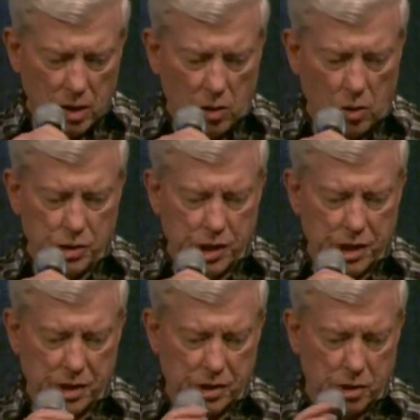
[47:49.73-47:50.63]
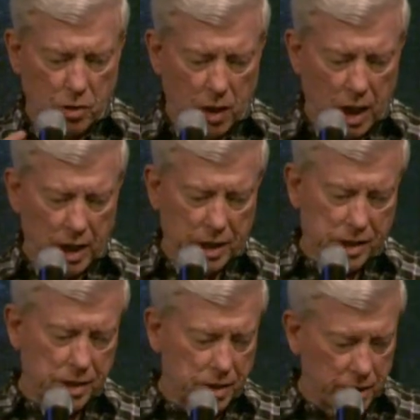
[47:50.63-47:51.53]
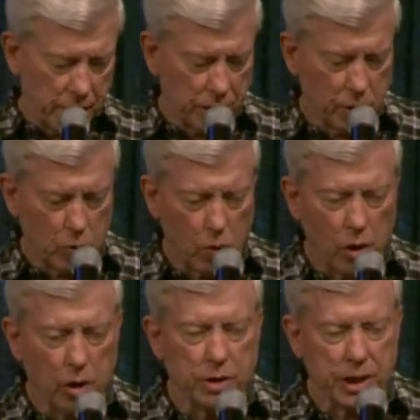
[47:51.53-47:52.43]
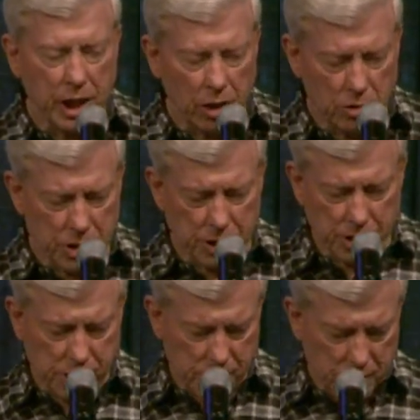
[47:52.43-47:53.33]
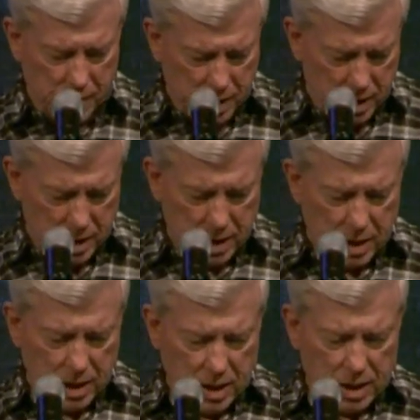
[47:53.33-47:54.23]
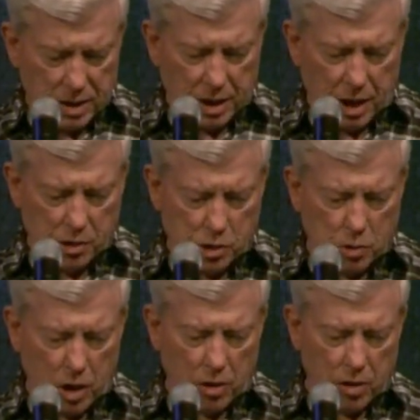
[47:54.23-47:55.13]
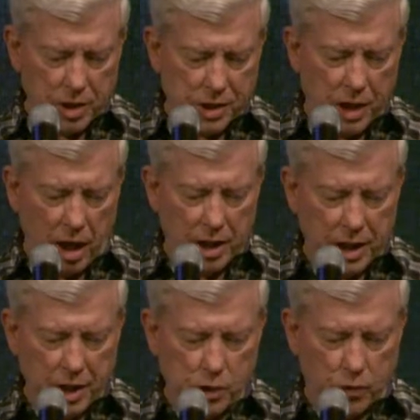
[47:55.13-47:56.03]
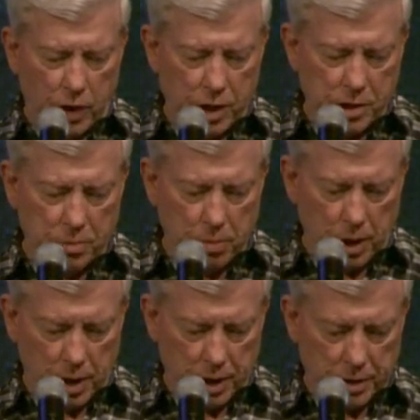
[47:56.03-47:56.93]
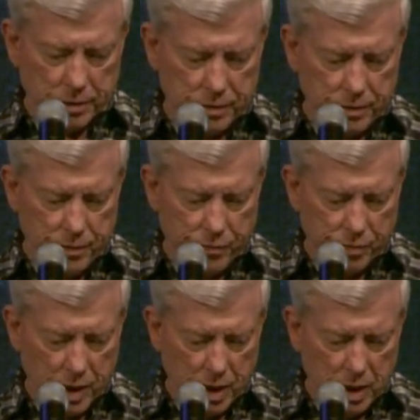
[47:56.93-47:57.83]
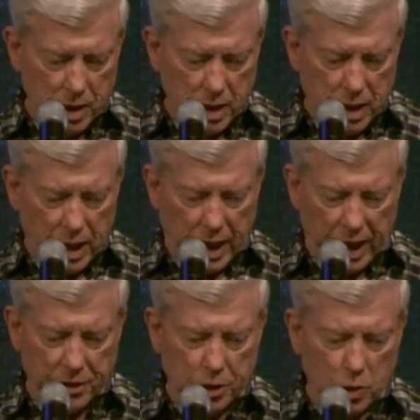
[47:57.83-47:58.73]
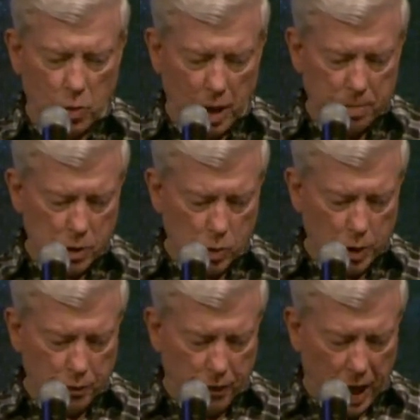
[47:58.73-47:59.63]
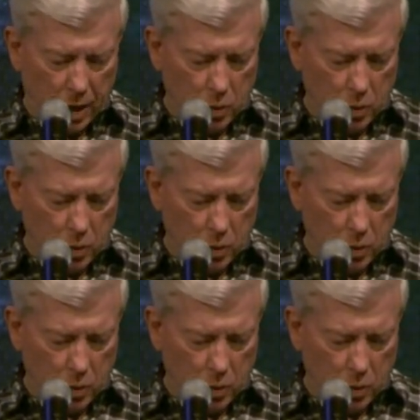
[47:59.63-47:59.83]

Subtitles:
Lord Jesus Christ, your word tells us that our struggle is not against flesh and blood, and that the weapons we fight